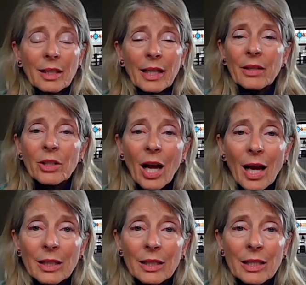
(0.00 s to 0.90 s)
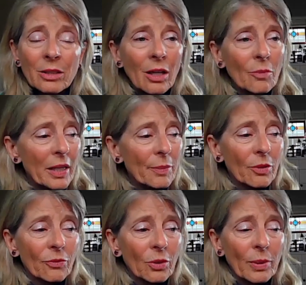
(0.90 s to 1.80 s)
And they're not. These are all
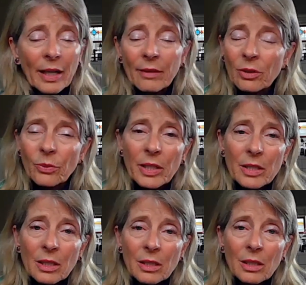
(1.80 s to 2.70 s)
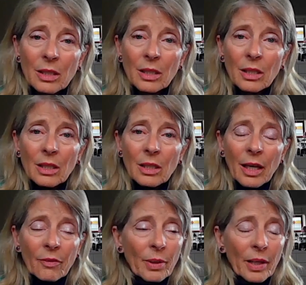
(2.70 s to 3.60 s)
people, for whatever reason,
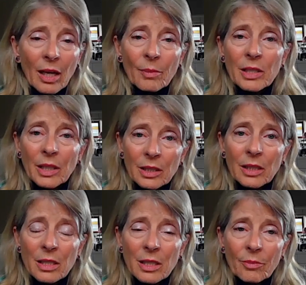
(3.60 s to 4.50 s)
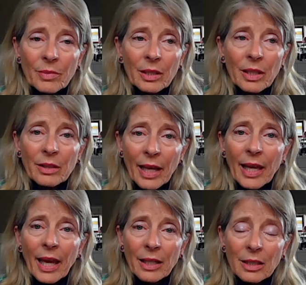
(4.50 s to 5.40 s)
have become addicted to something that they
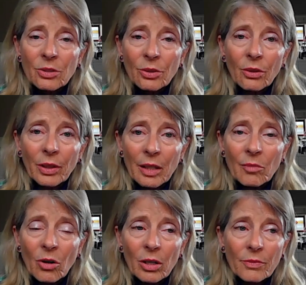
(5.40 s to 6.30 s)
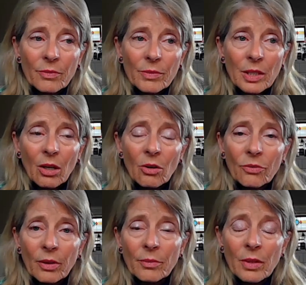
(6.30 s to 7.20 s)
can't control anymore. So
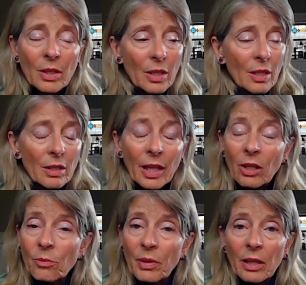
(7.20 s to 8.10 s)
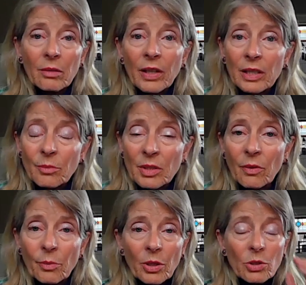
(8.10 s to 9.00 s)
they could be victims of
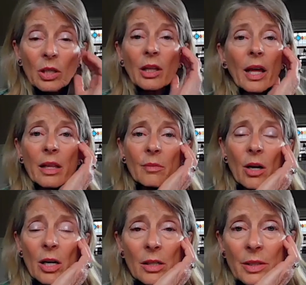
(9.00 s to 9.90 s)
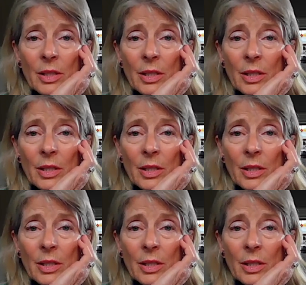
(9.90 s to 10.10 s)
abuse. A lot of them are.